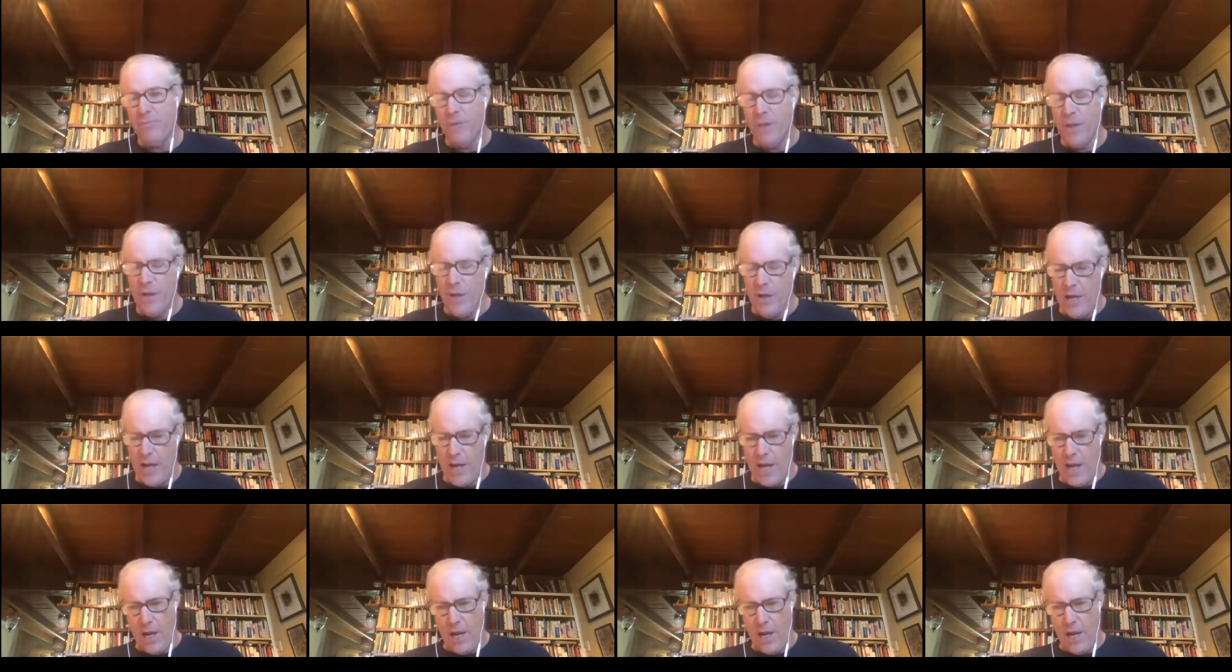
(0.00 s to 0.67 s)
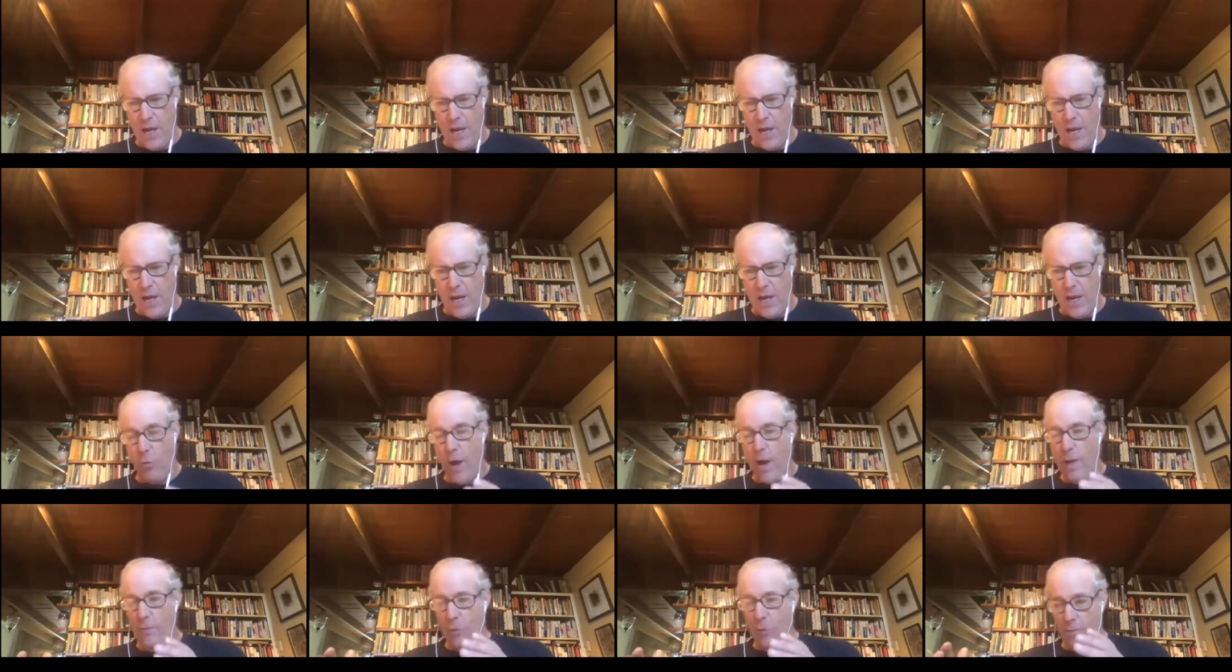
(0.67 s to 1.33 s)
uh, we get way
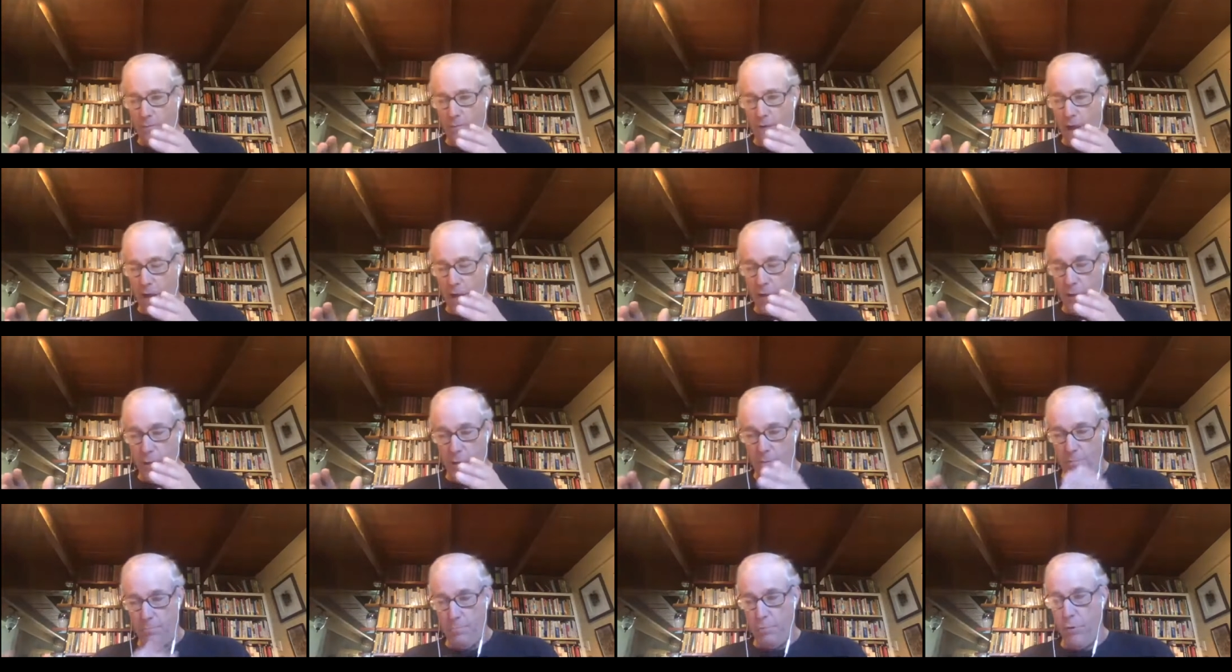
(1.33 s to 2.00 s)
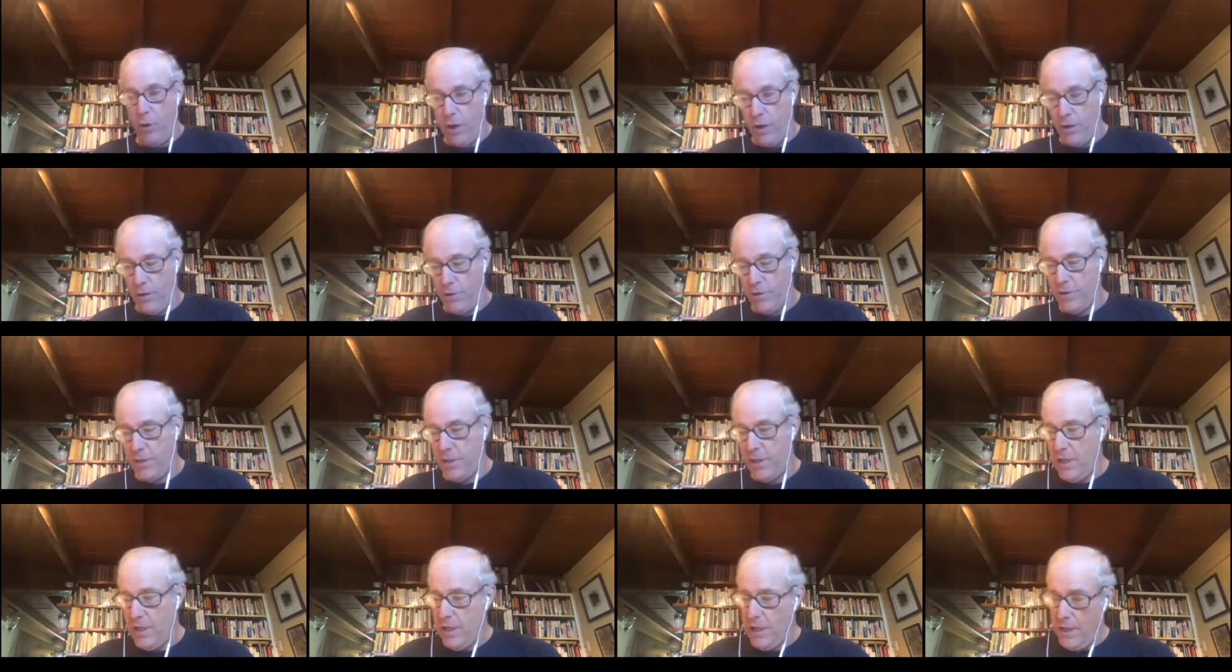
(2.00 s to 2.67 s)
more value in broilers
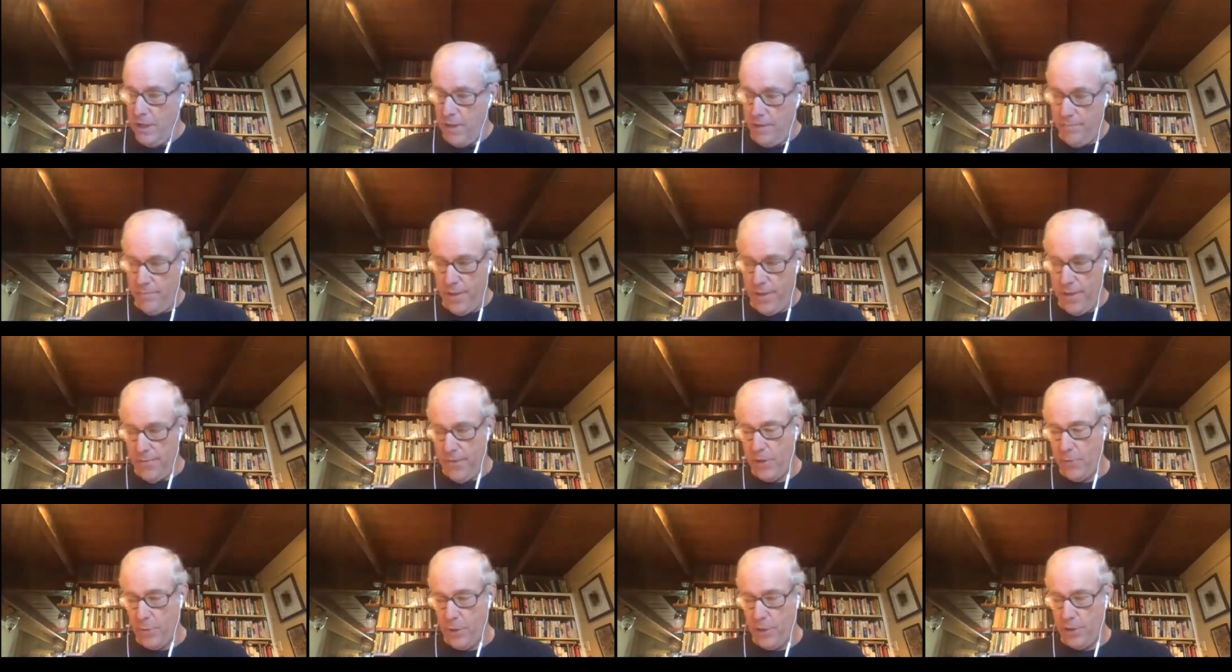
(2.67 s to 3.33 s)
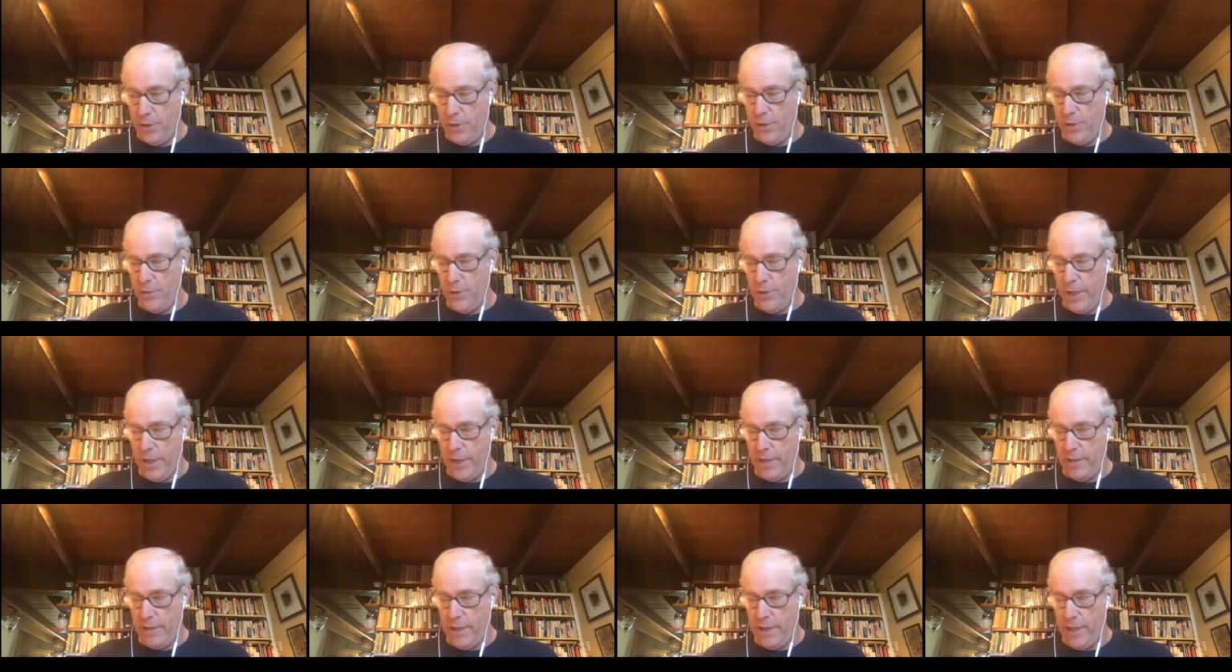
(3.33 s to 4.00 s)
th- than we do in
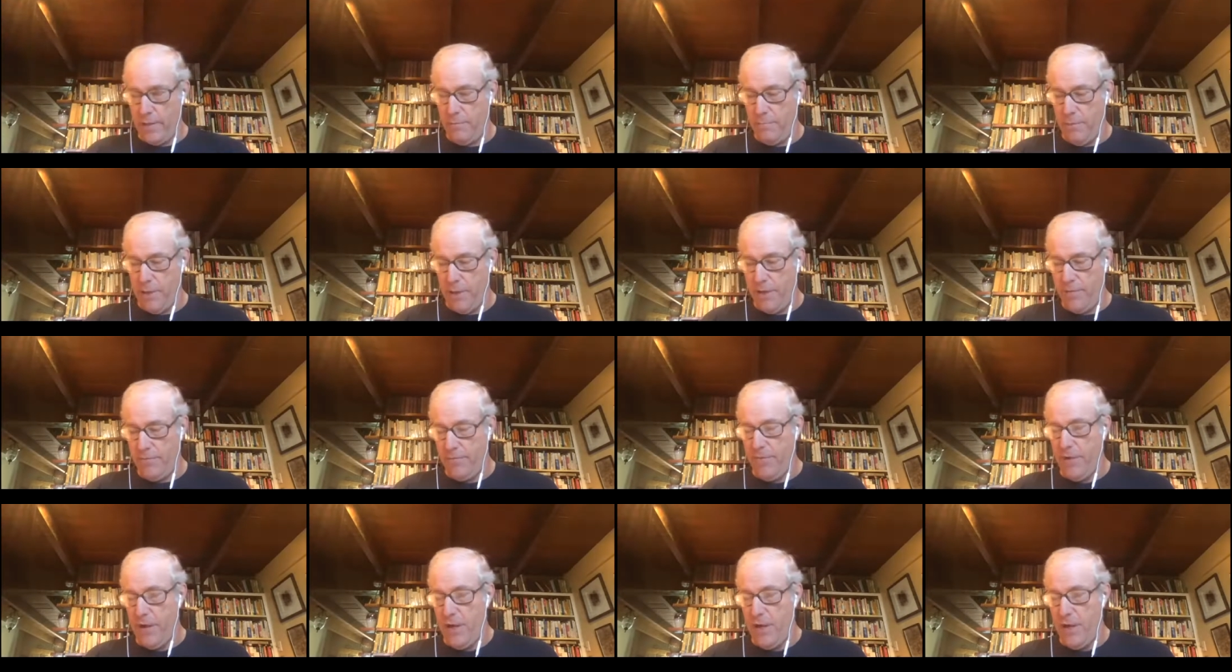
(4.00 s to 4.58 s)
in beef.